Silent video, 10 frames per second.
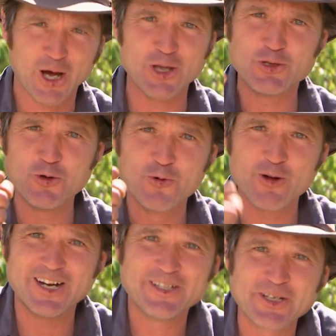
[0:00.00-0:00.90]
Are you
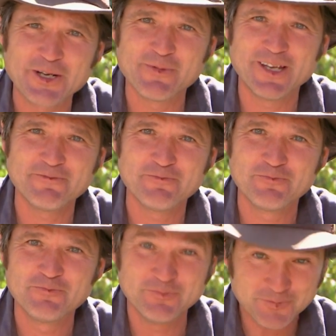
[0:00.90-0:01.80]
ready to commit?
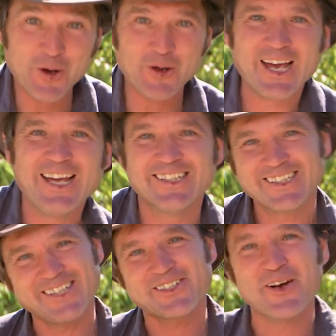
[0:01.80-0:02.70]
Well, okay, let's